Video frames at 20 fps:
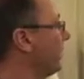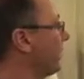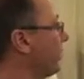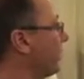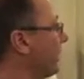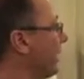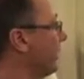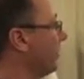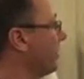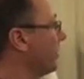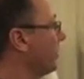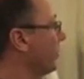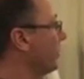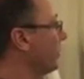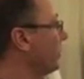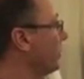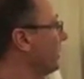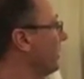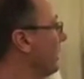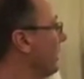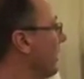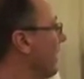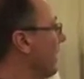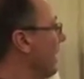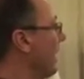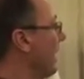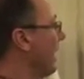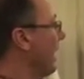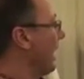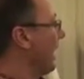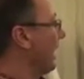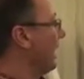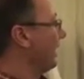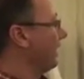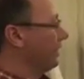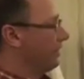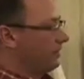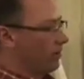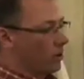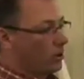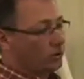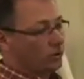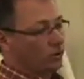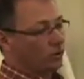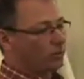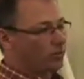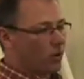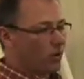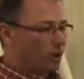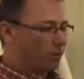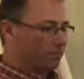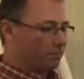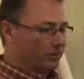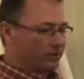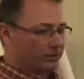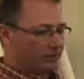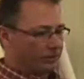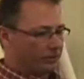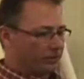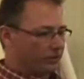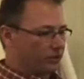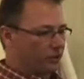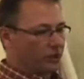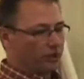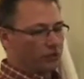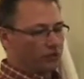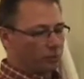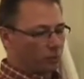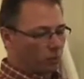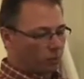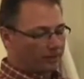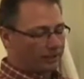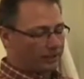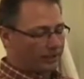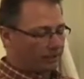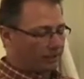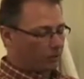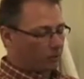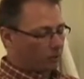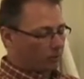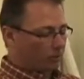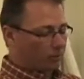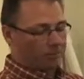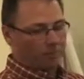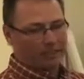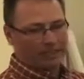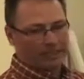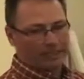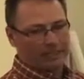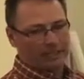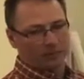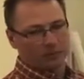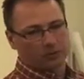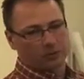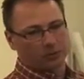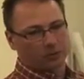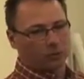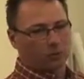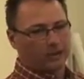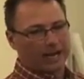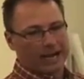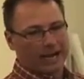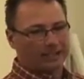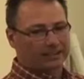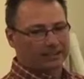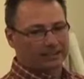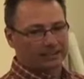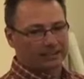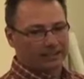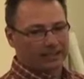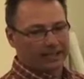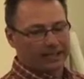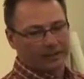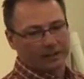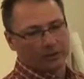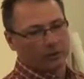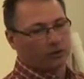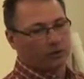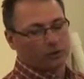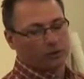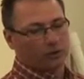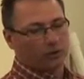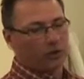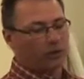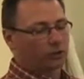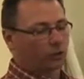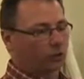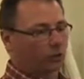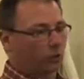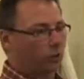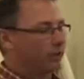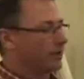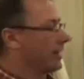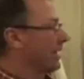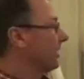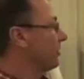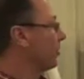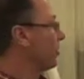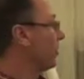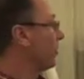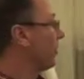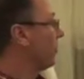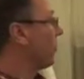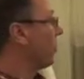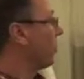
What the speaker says: different chemicals. And also the problem is it's not just one chemical, but many chemicals reacting together, which you're not sure what that's going to